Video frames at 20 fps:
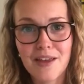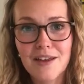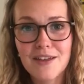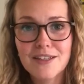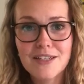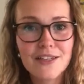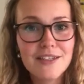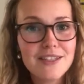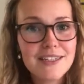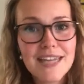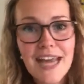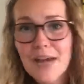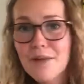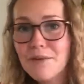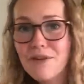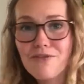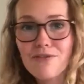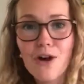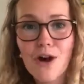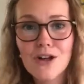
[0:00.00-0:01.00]
So today
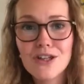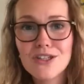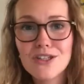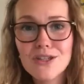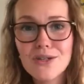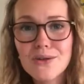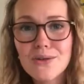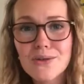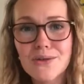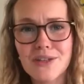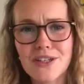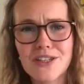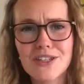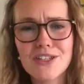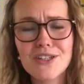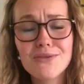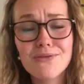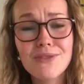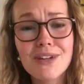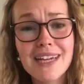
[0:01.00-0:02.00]
we've got a tool that's
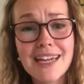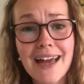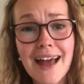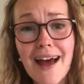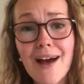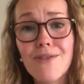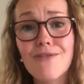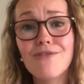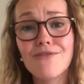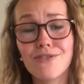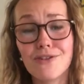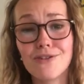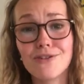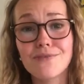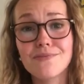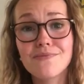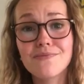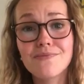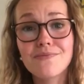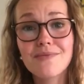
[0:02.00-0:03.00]
just really helpful